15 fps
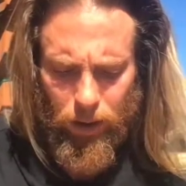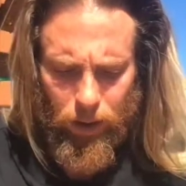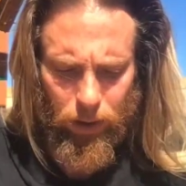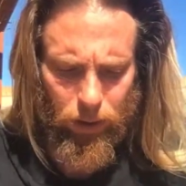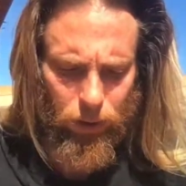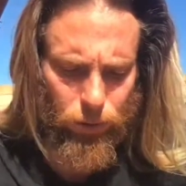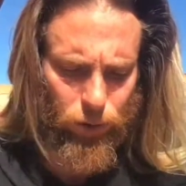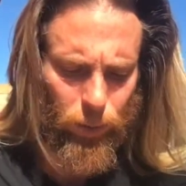
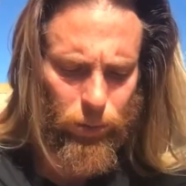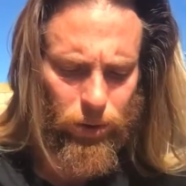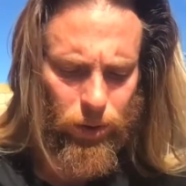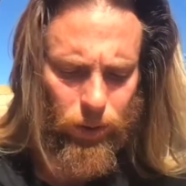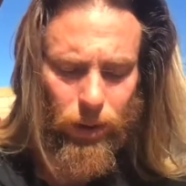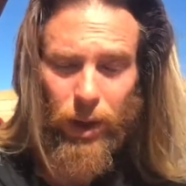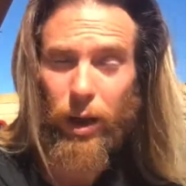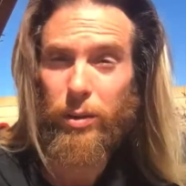contribute to
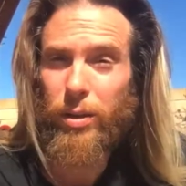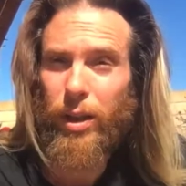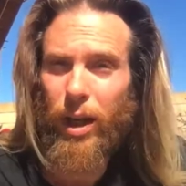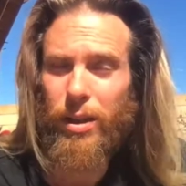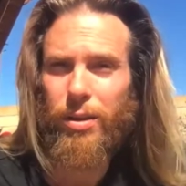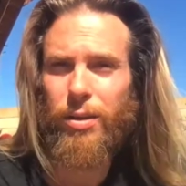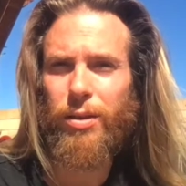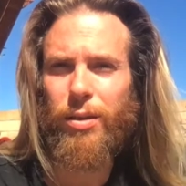greenhouse
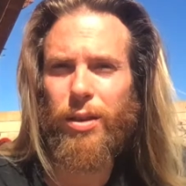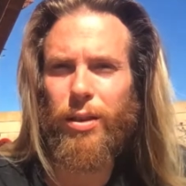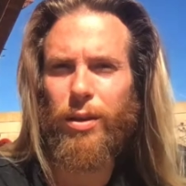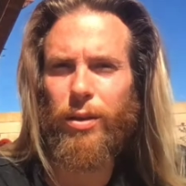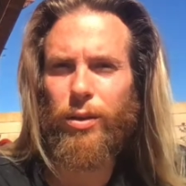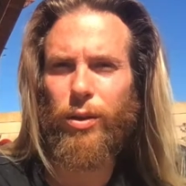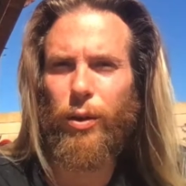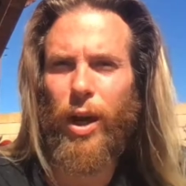gases and,
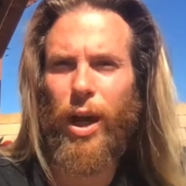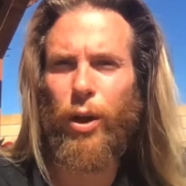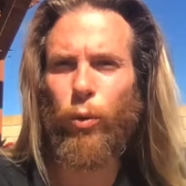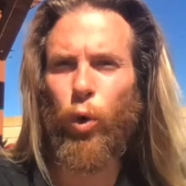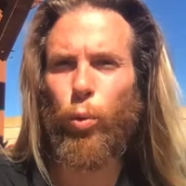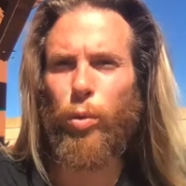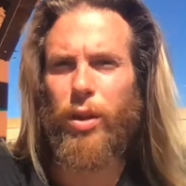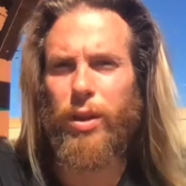you know,
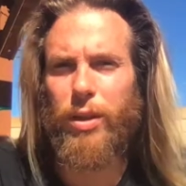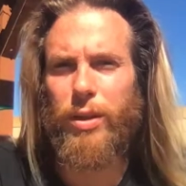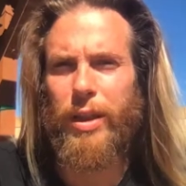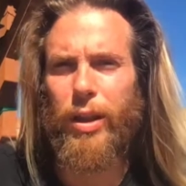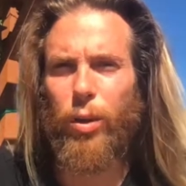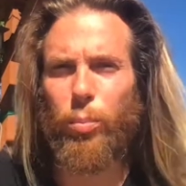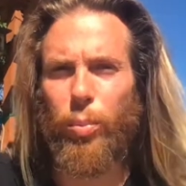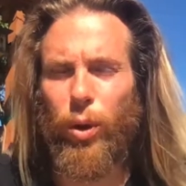anaerobically
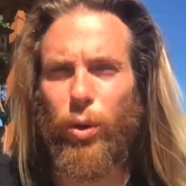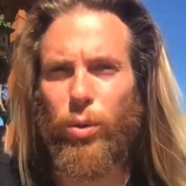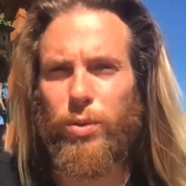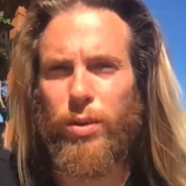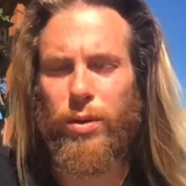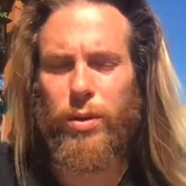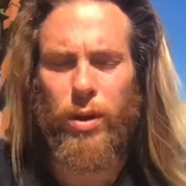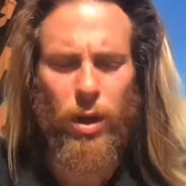decompose
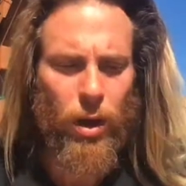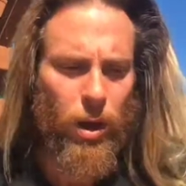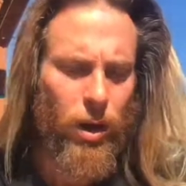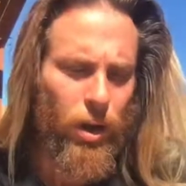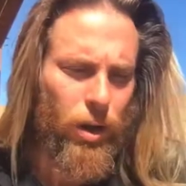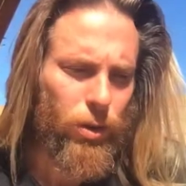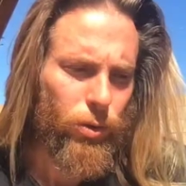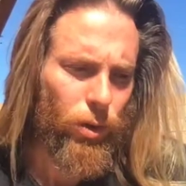in
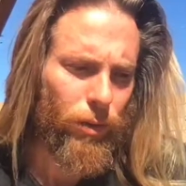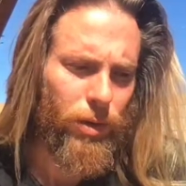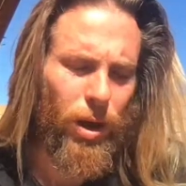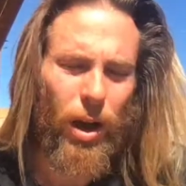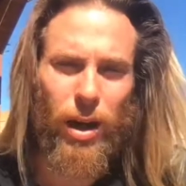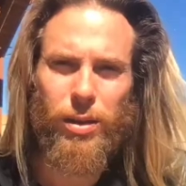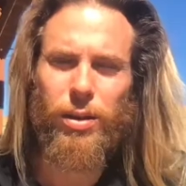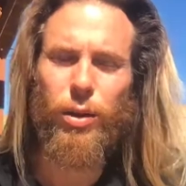sort of
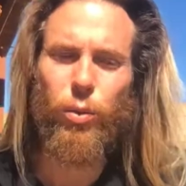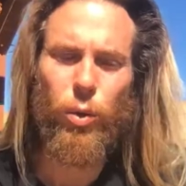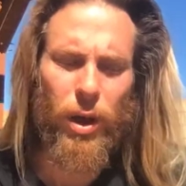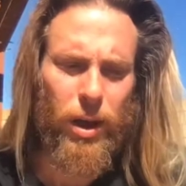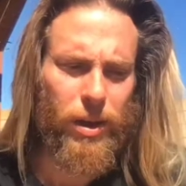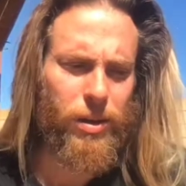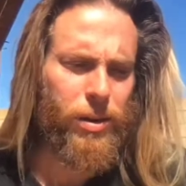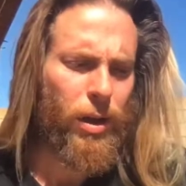toxic
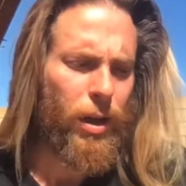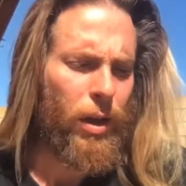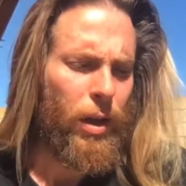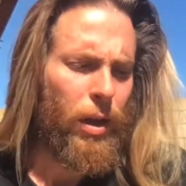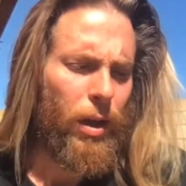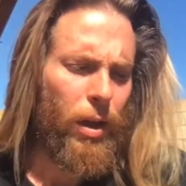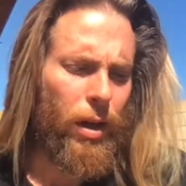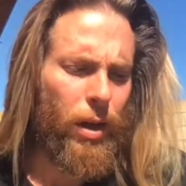ways.
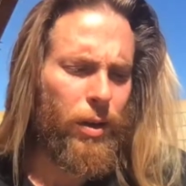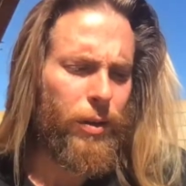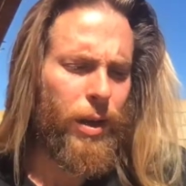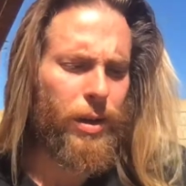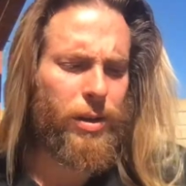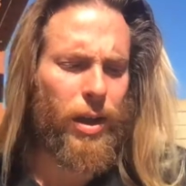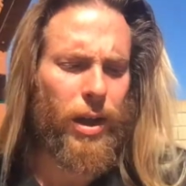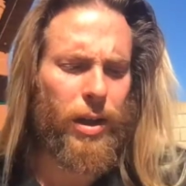They
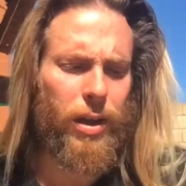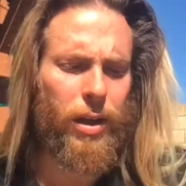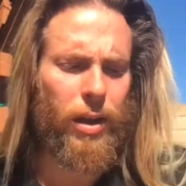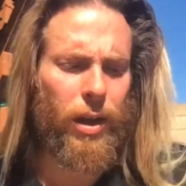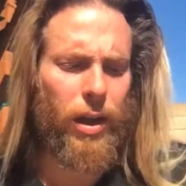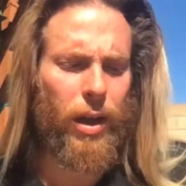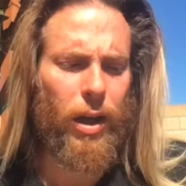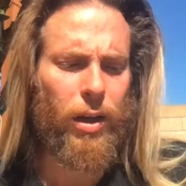take it
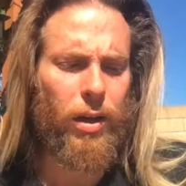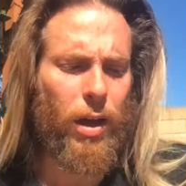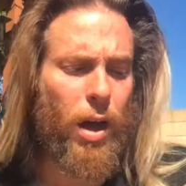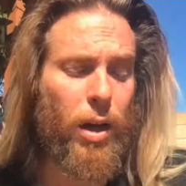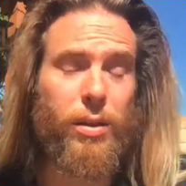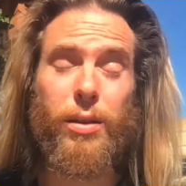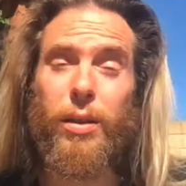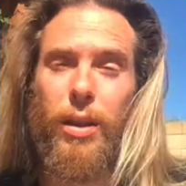and
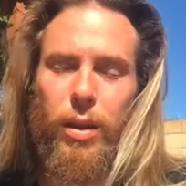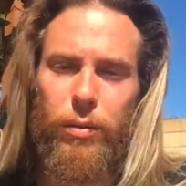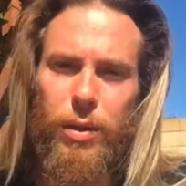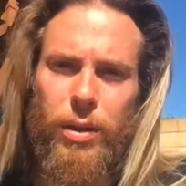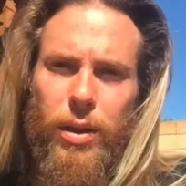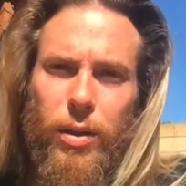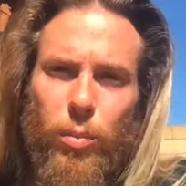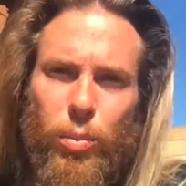oxidatively
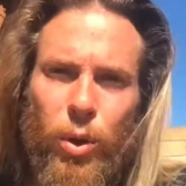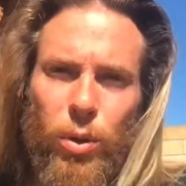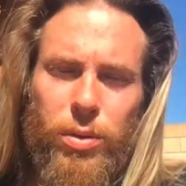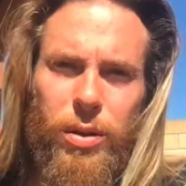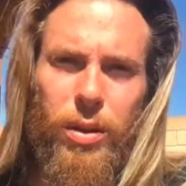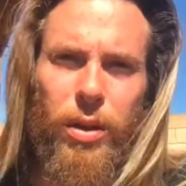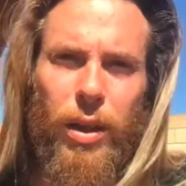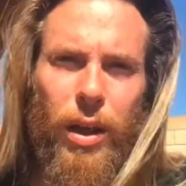decompose
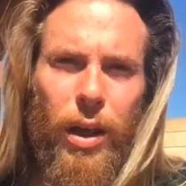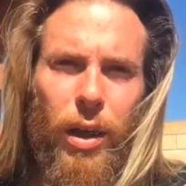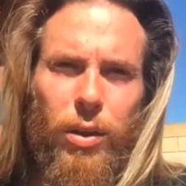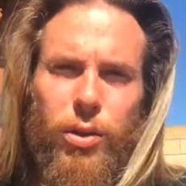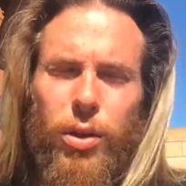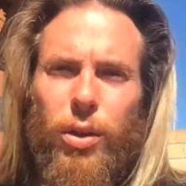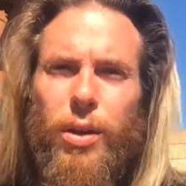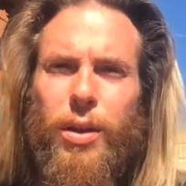it and
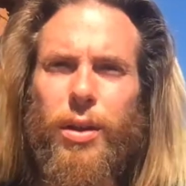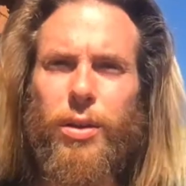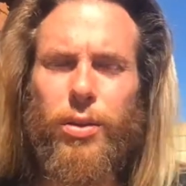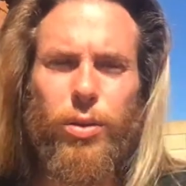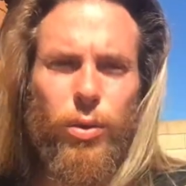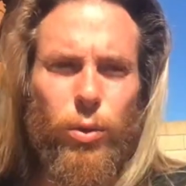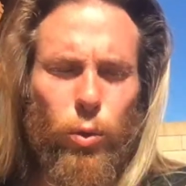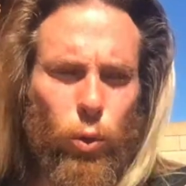turn it
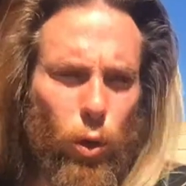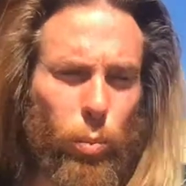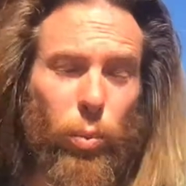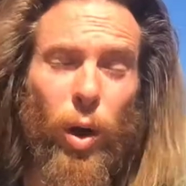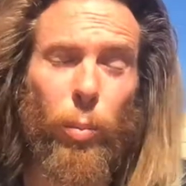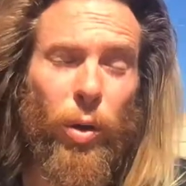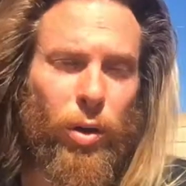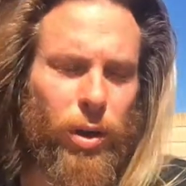into, or
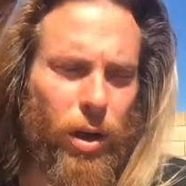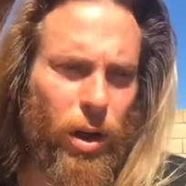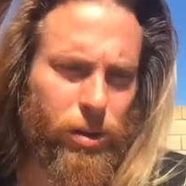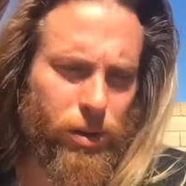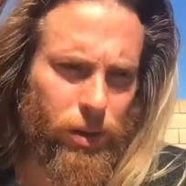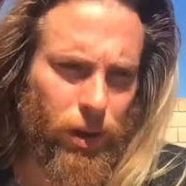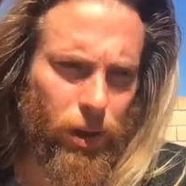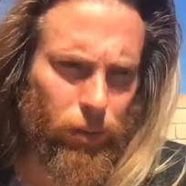primarily
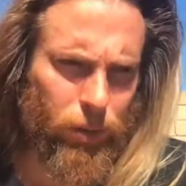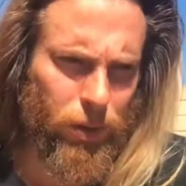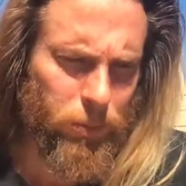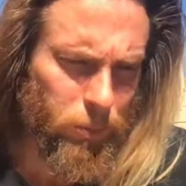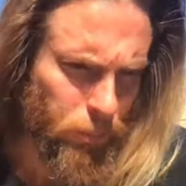oxidatively,